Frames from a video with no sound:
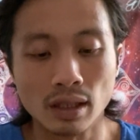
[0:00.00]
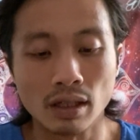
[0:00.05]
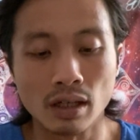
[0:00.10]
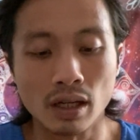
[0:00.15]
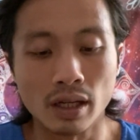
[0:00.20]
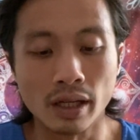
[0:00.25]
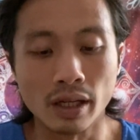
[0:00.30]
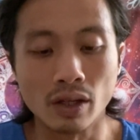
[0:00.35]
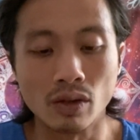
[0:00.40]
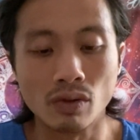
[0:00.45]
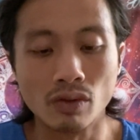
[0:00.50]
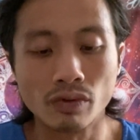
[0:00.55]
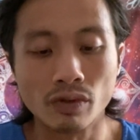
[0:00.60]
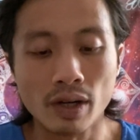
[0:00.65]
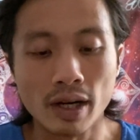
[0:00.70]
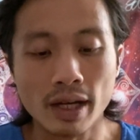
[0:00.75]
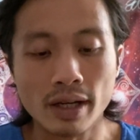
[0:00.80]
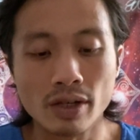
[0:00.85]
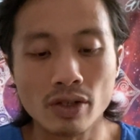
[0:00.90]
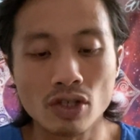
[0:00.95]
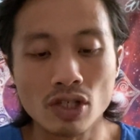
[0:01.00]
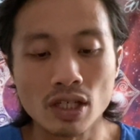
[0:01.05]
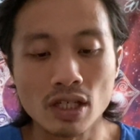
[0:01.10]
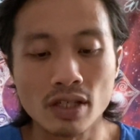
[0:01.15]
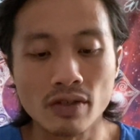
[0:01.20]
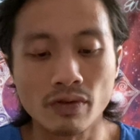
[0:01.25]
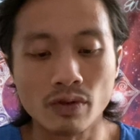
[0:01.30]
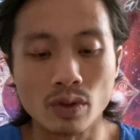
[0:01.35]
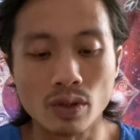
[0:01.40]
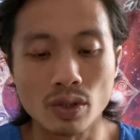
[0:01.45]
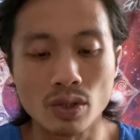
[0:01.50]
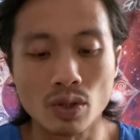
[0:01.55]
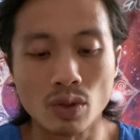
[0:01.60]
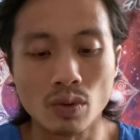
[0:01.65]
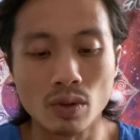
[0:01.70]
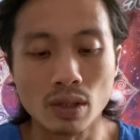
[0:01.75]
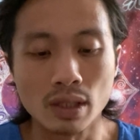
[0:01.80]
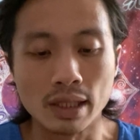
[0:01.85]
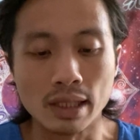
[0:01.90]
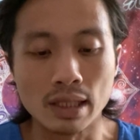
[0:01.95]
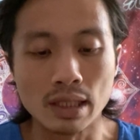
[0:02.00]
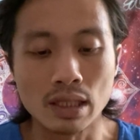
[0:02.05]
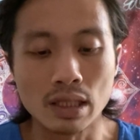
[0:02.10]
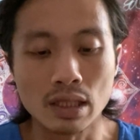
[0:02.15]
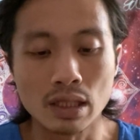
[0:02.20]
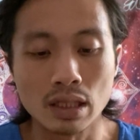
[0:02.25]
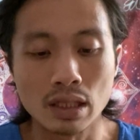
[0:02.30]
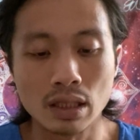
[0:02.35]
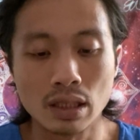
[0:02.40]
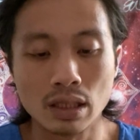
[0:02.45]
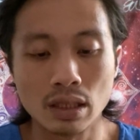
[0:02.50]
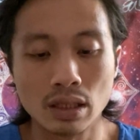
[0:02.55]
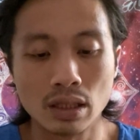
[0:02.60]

All right, overall energies for Taurus.